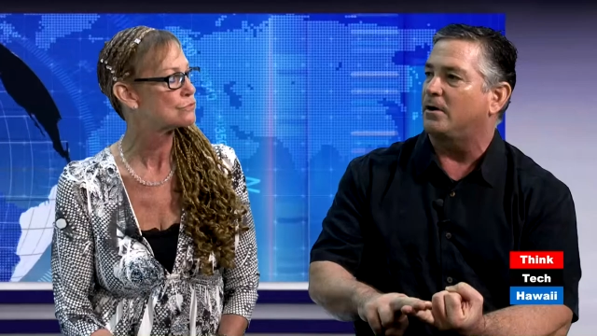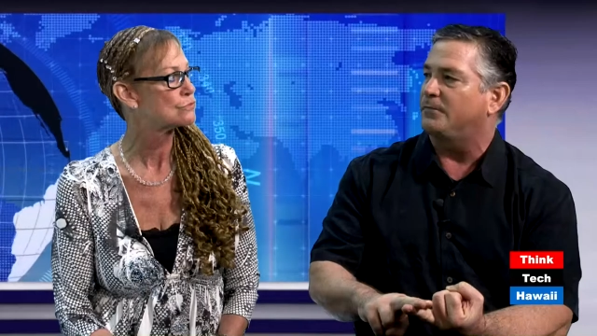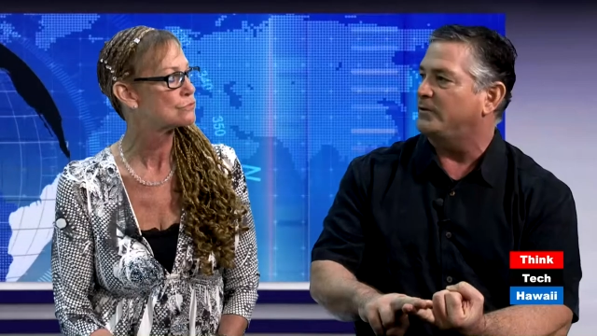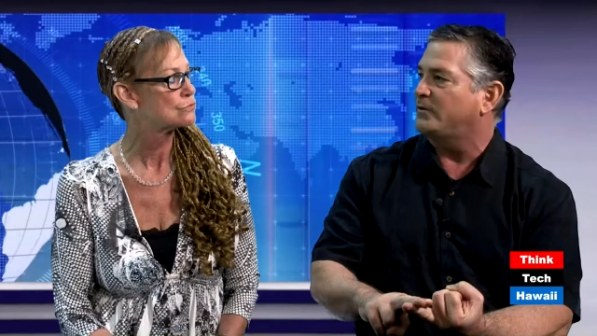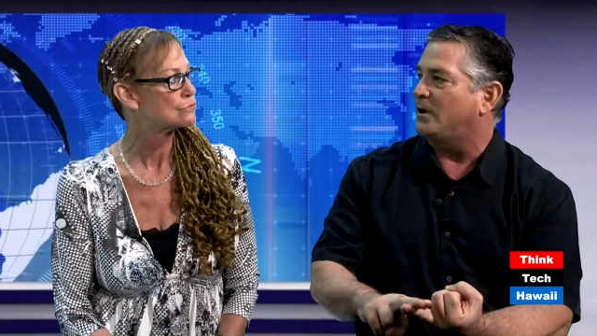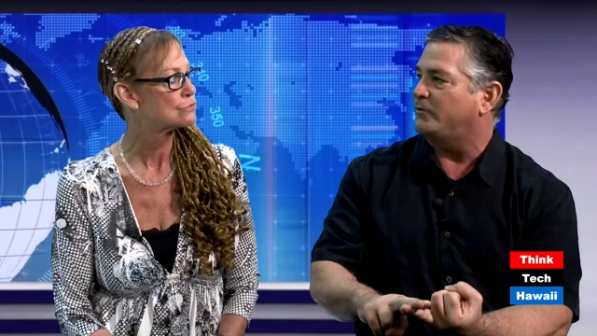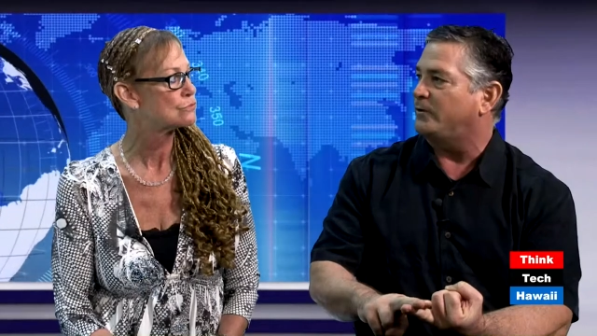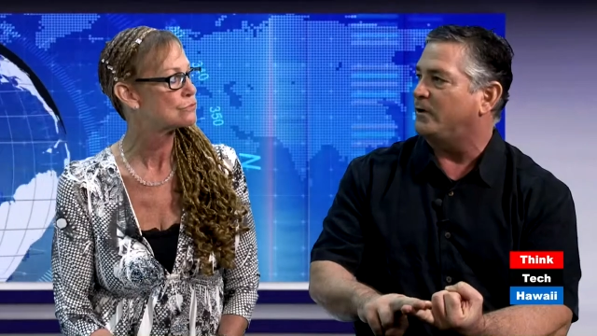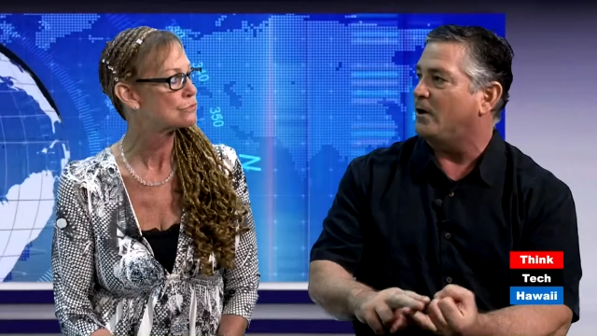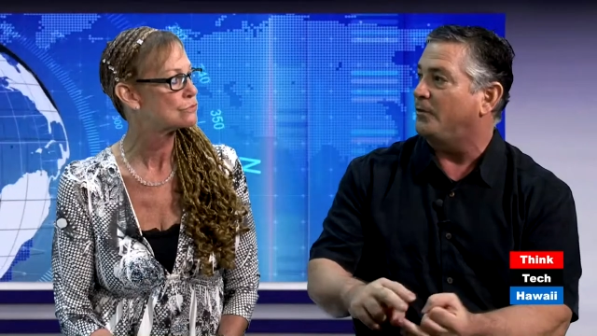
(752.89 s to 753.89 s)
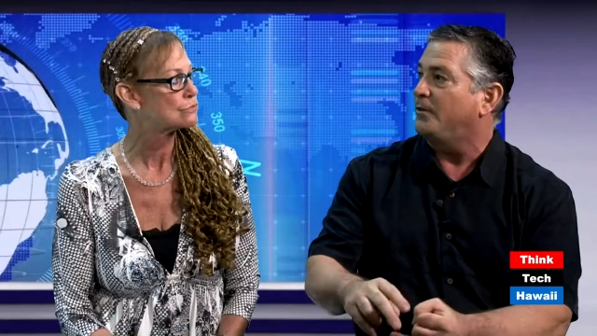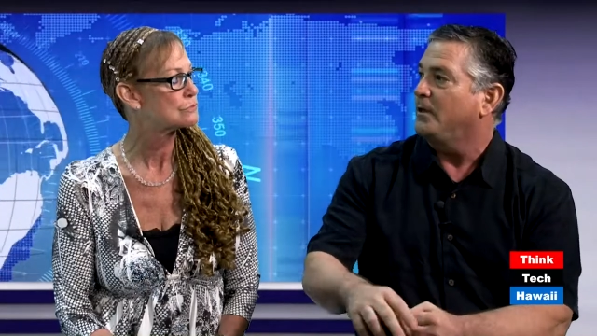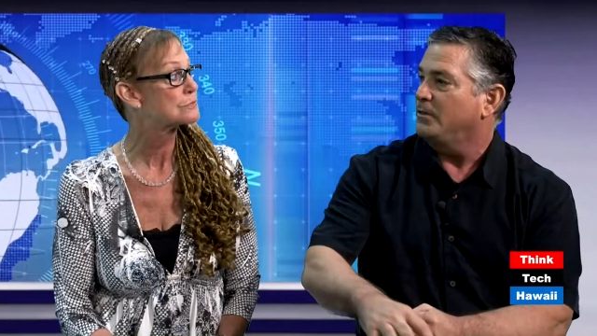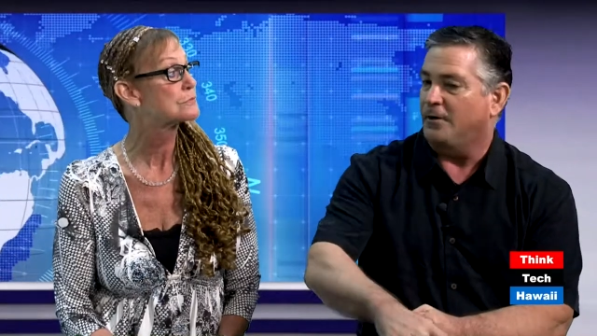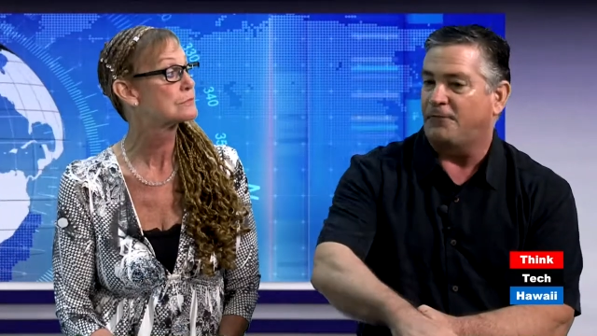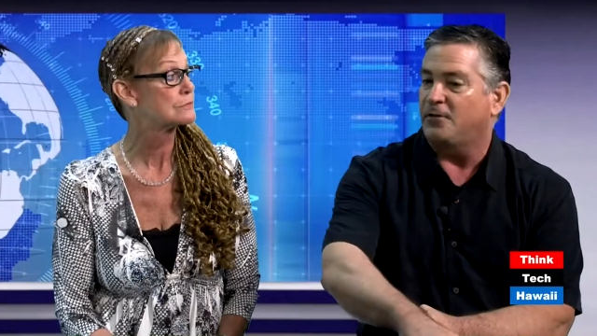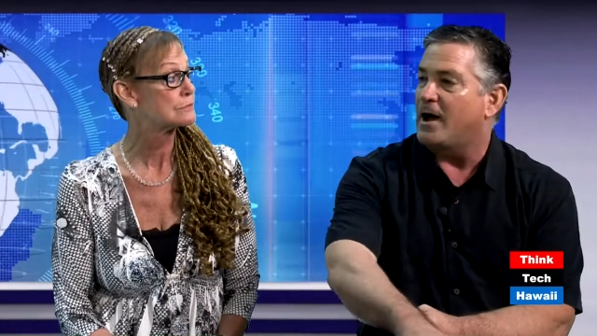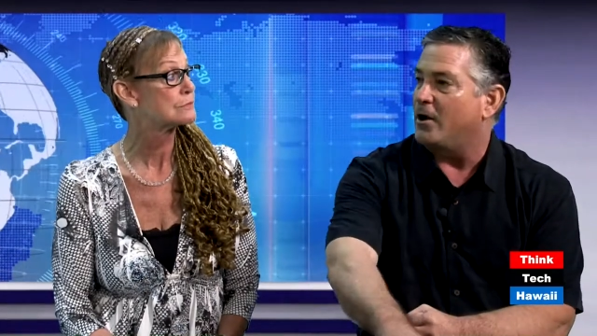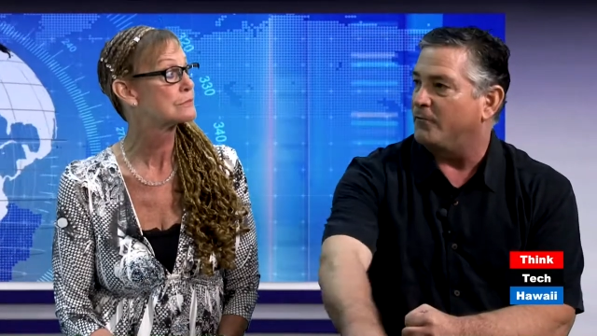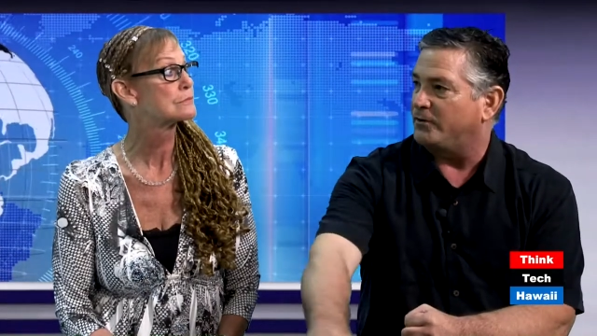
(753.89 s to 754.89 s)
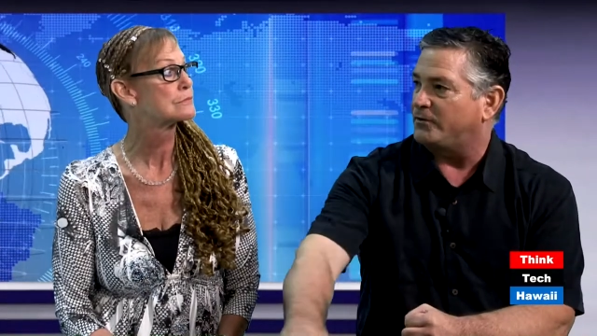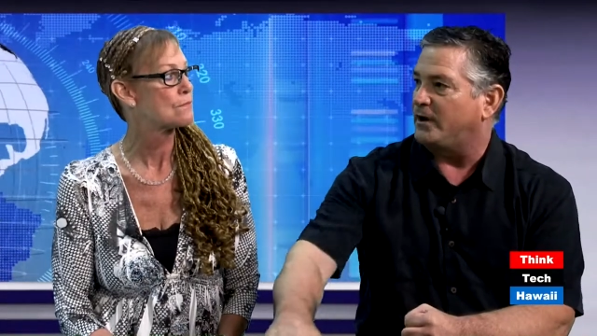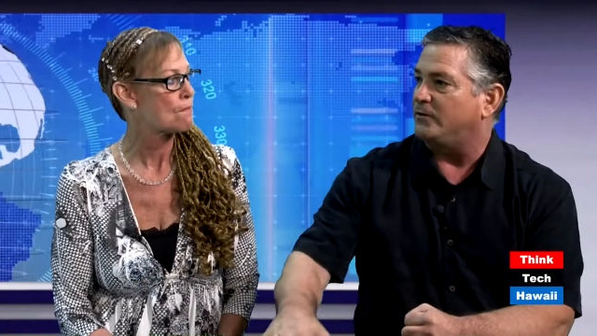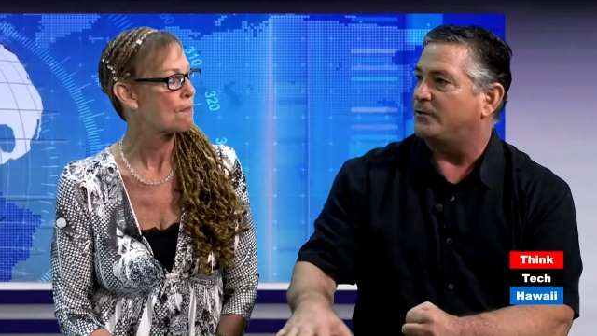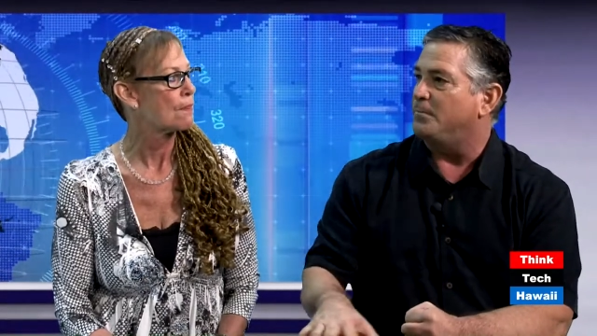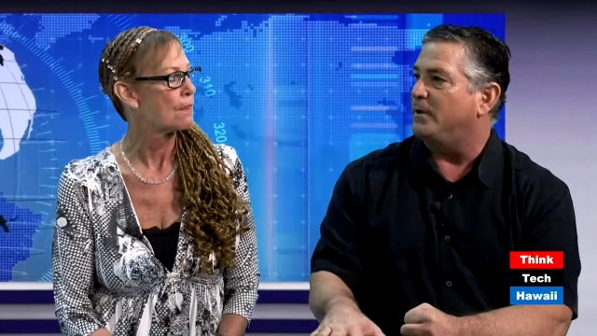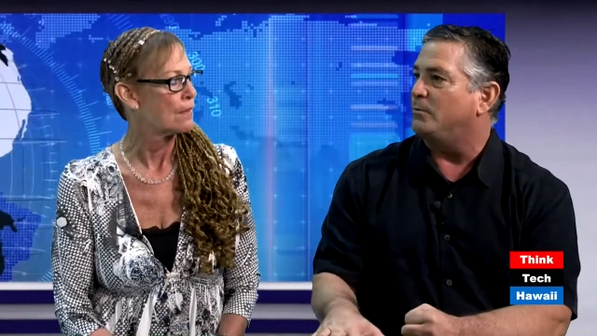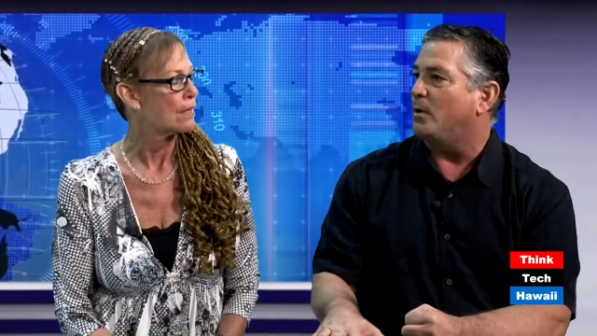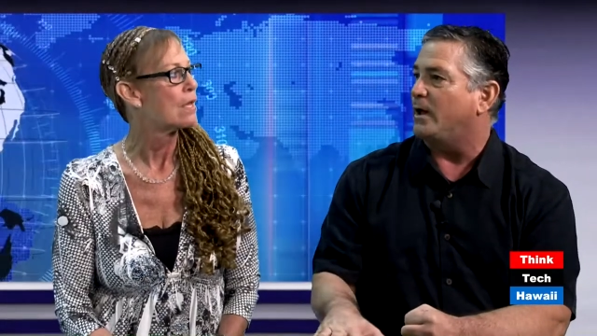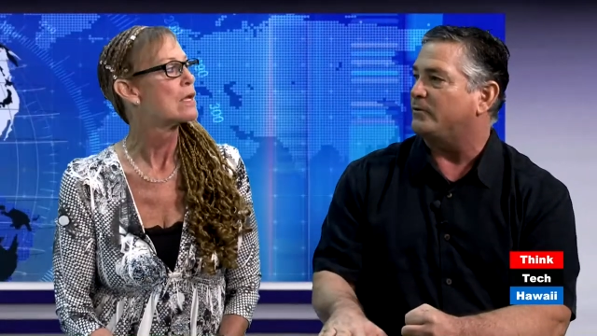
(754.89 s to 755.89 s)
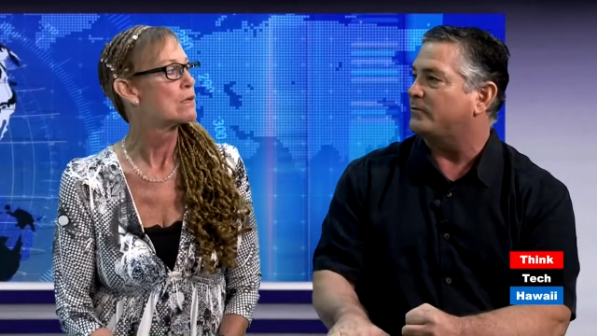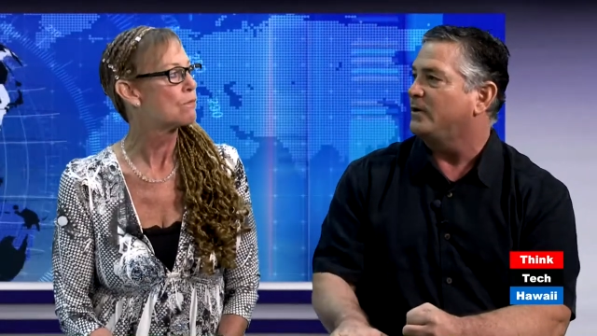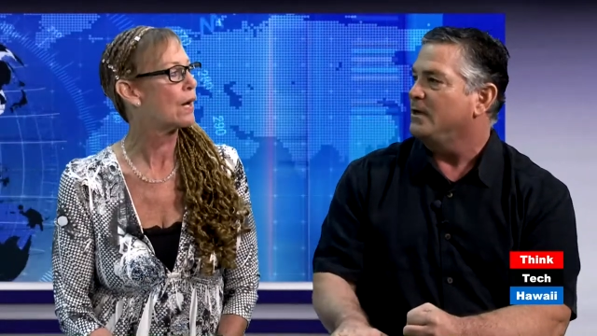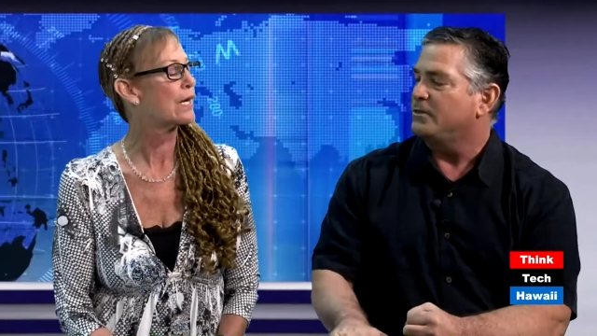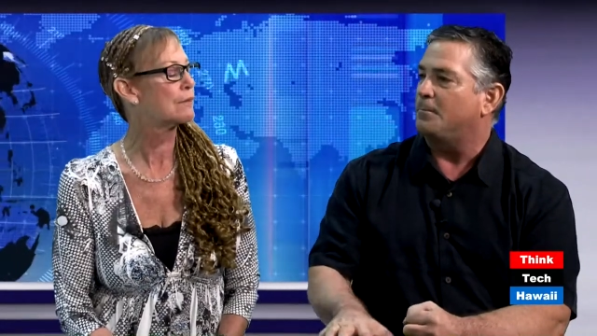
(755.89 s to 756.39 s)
Speaker 1: of this country called the flyover states, the Midwest, right.